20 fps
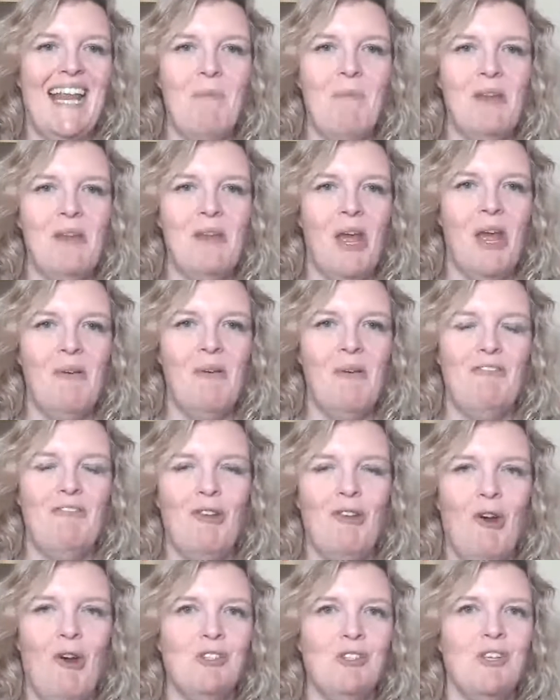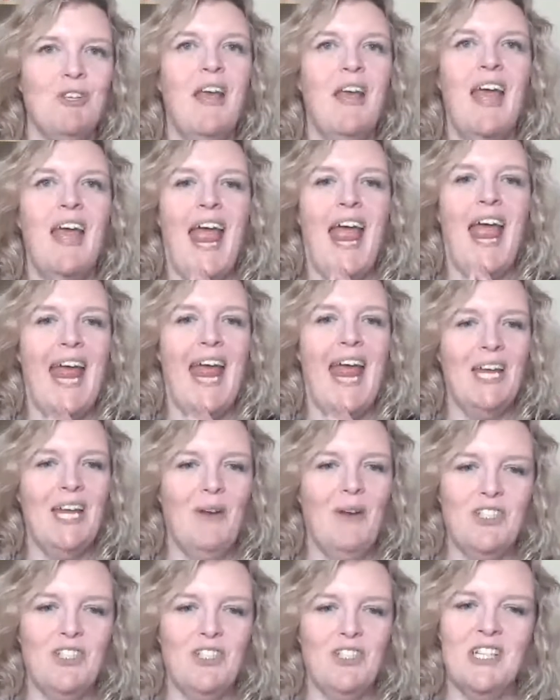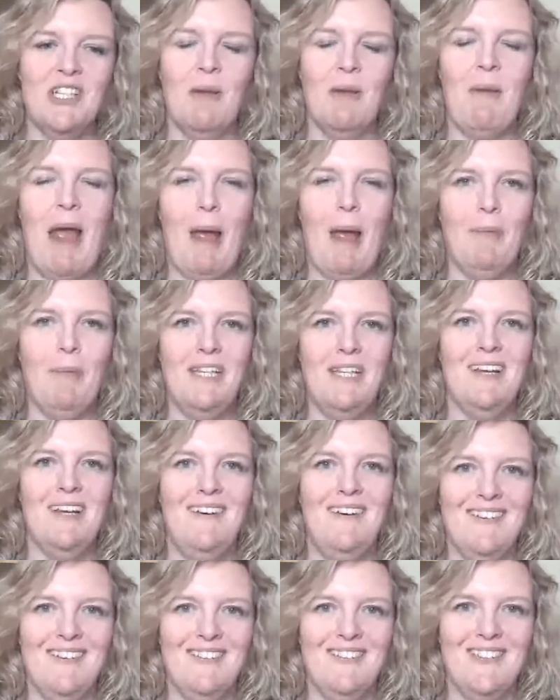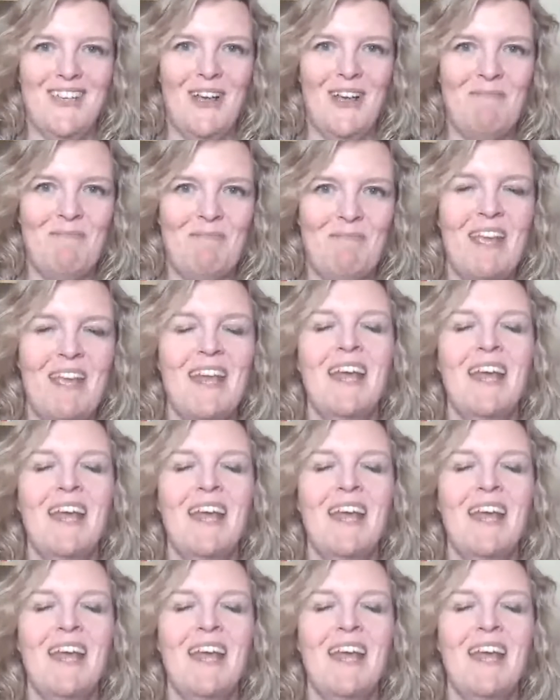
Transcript: me know if not. Any questions, I'm happy to answer.